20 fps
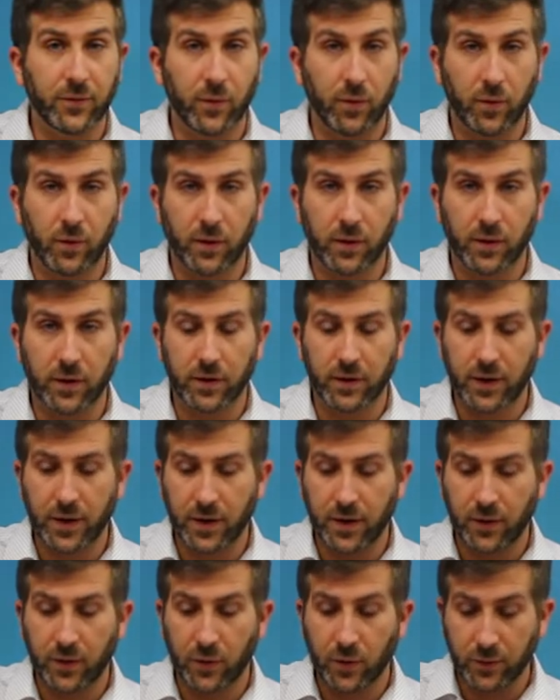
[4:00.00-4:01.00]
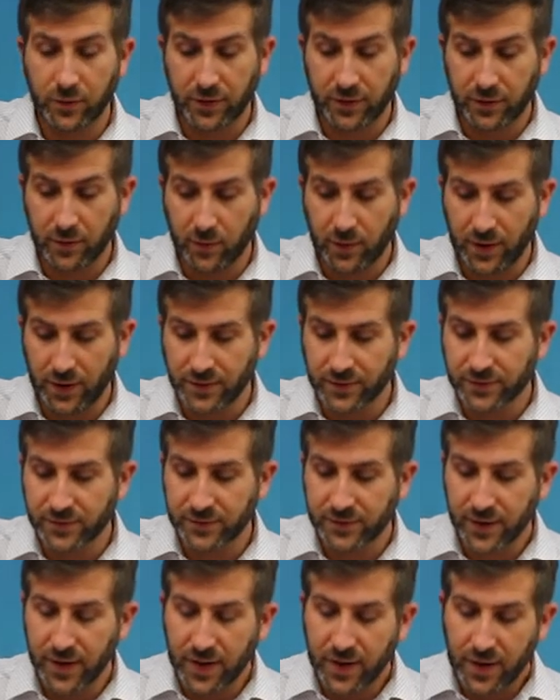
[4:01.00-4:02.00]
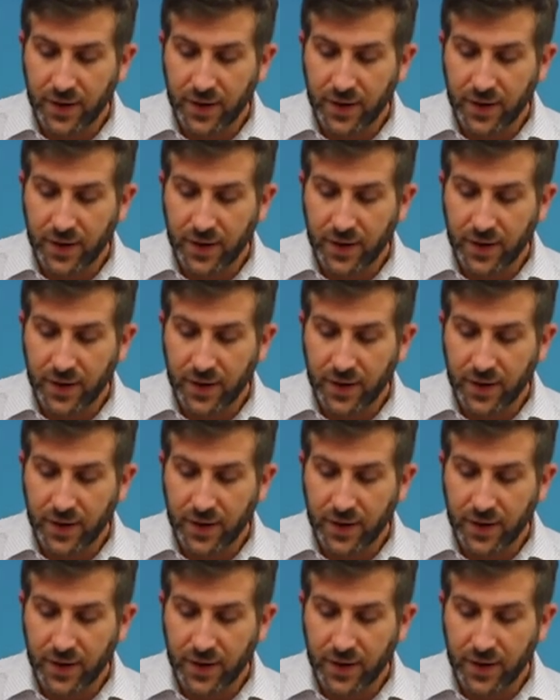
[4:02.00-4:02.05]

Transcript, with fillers: for uh, holding the weights.